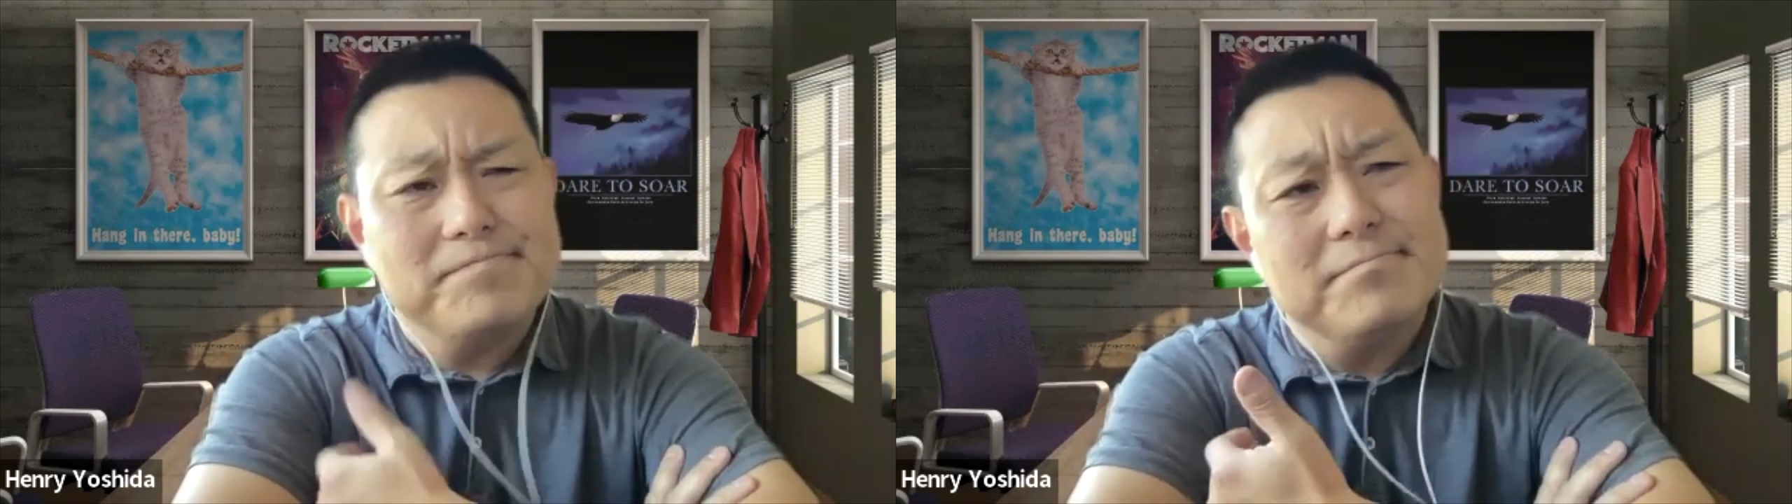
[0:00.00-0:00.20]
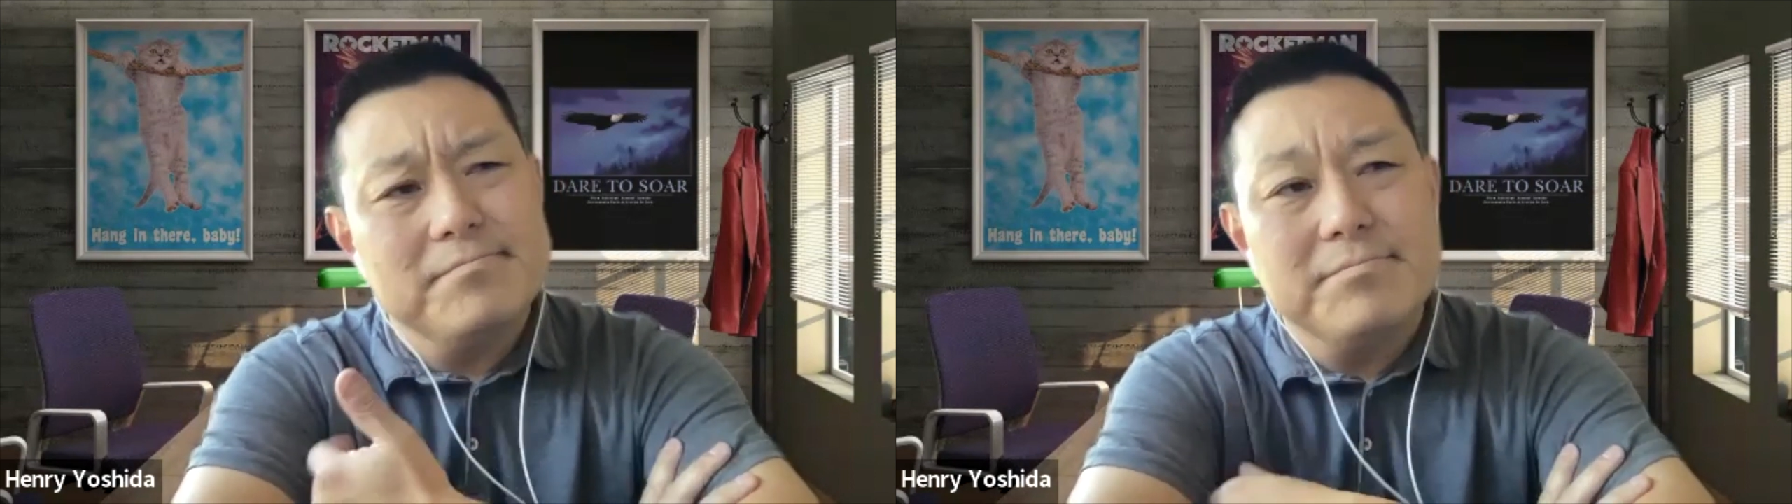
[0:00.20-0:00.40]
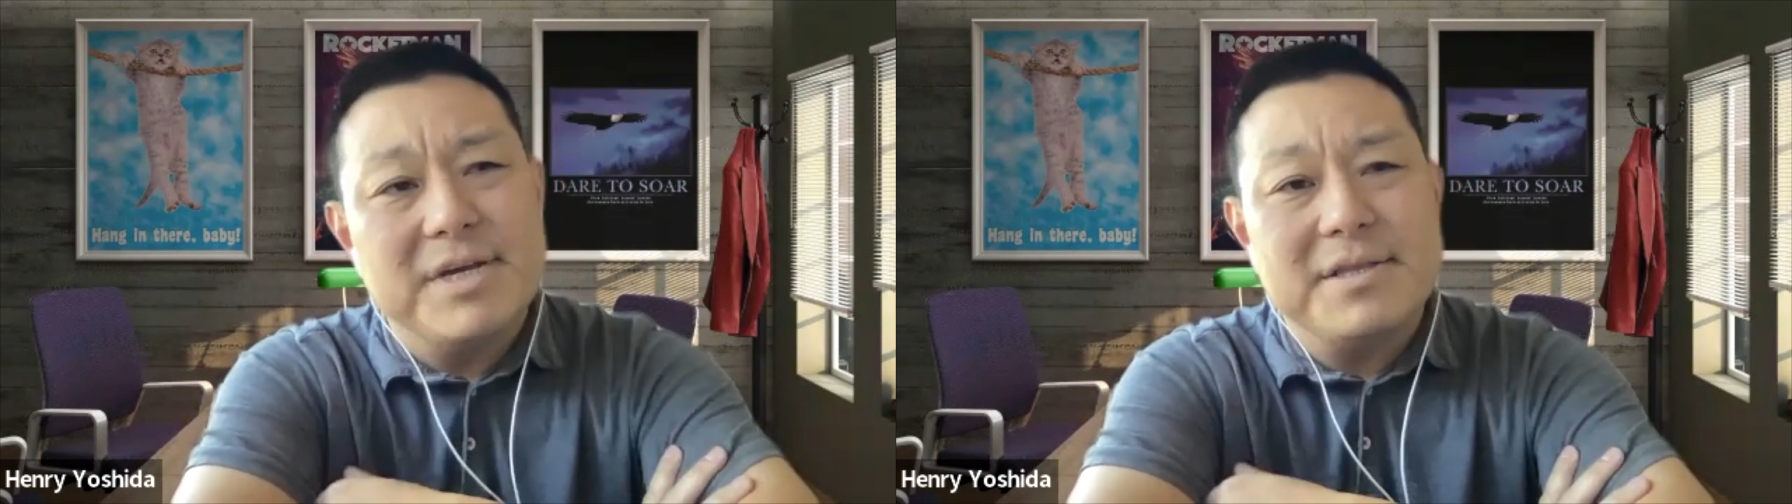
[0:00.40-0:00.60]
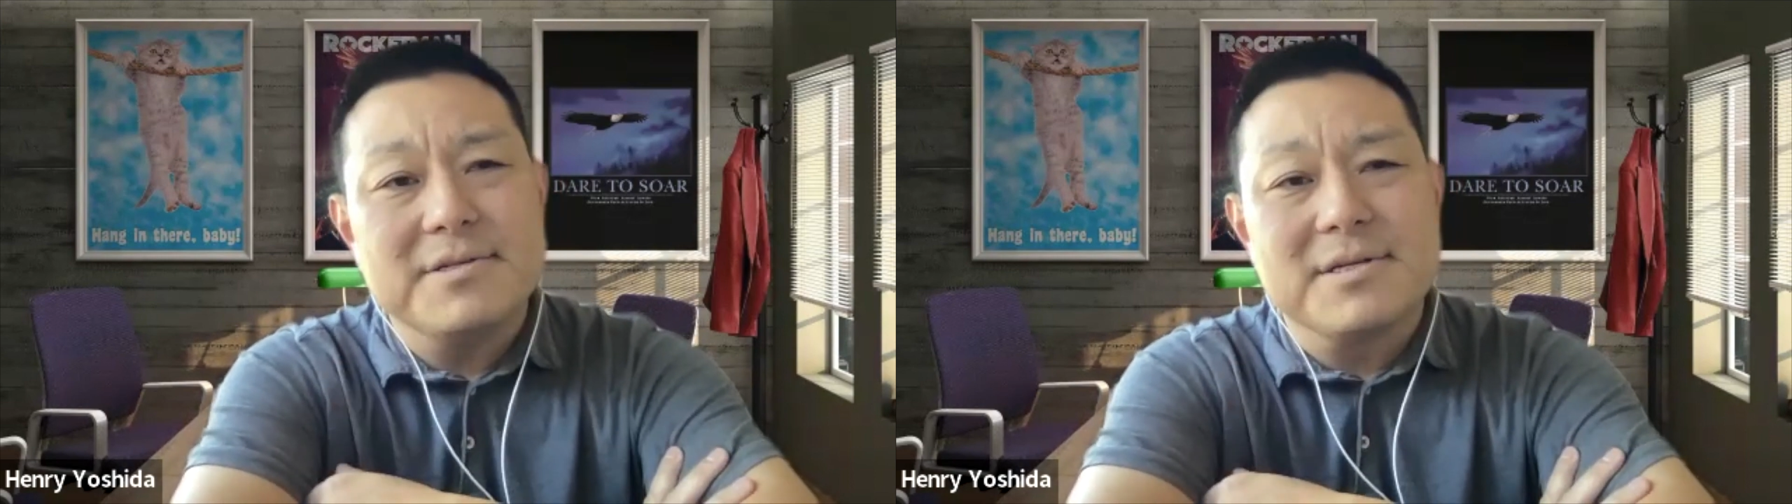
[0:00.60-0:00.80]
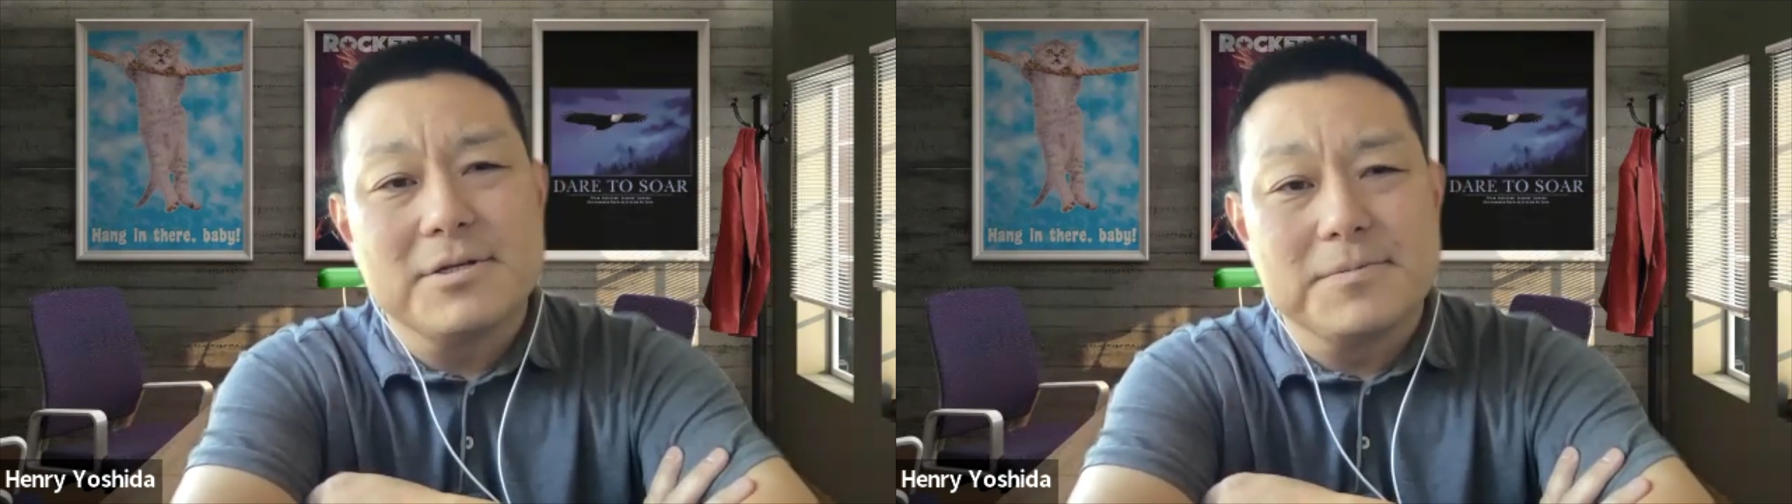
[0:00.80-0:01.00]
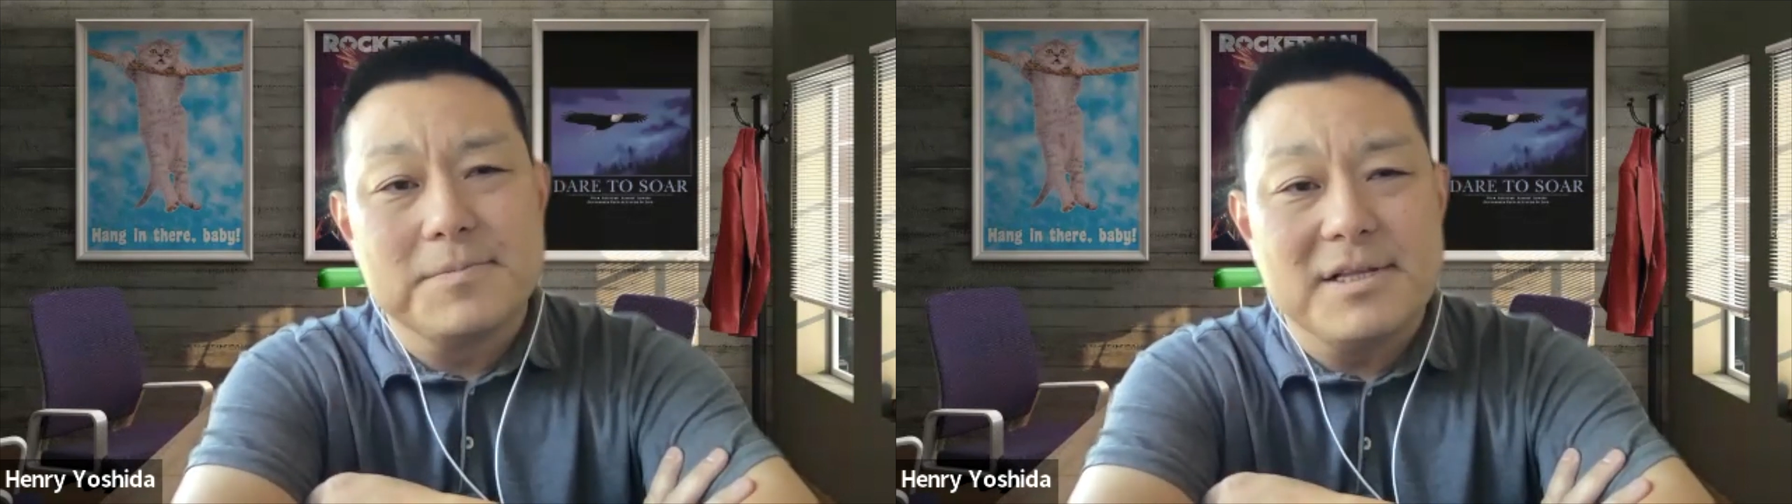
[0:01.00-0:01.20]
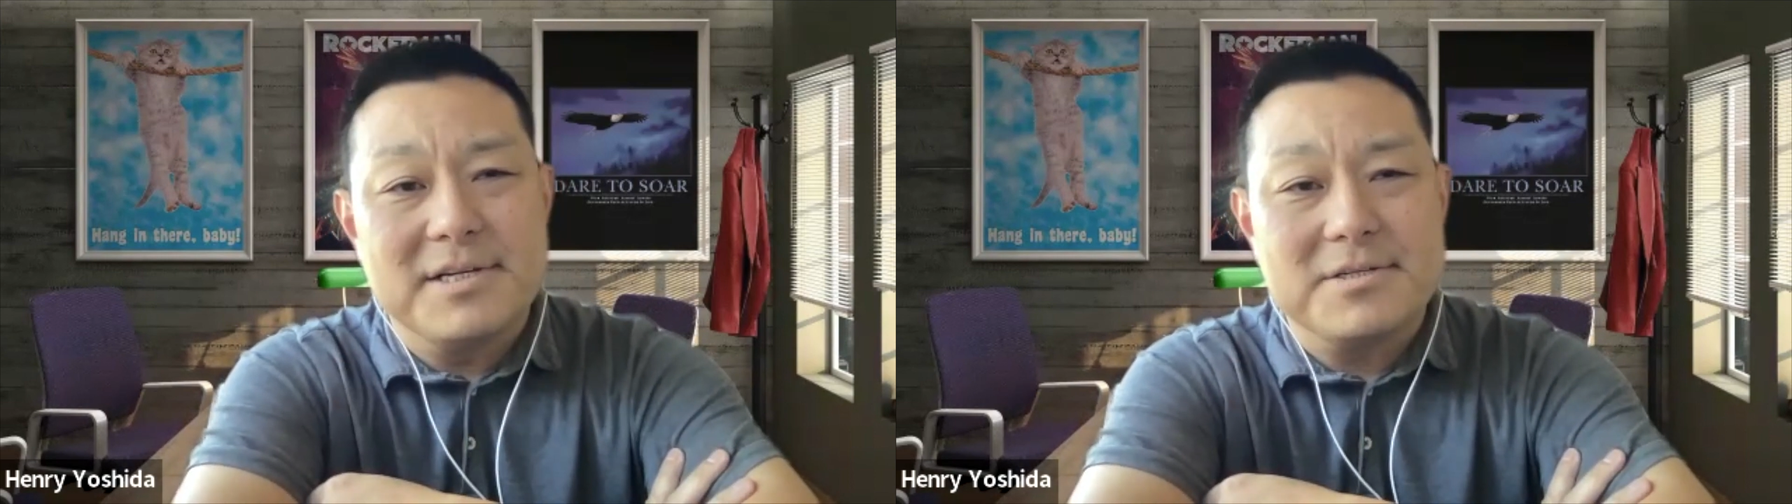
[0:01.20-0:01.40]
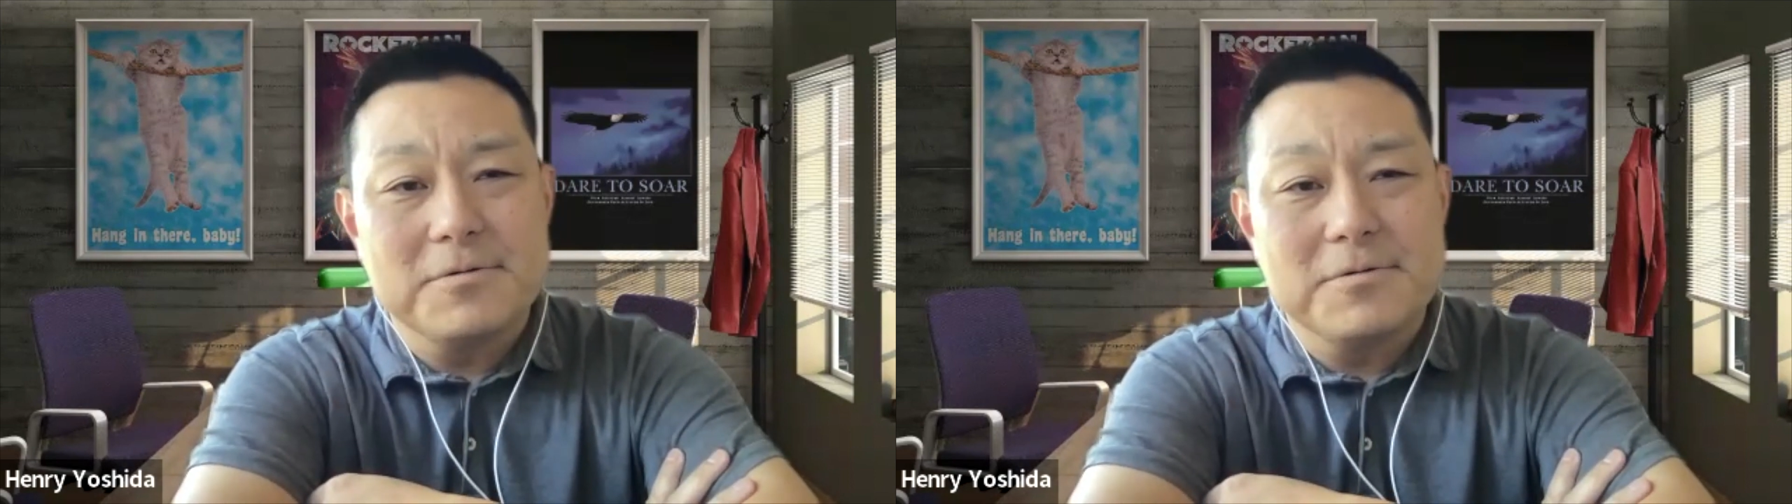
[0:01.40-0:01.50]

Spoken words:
make this a little bit less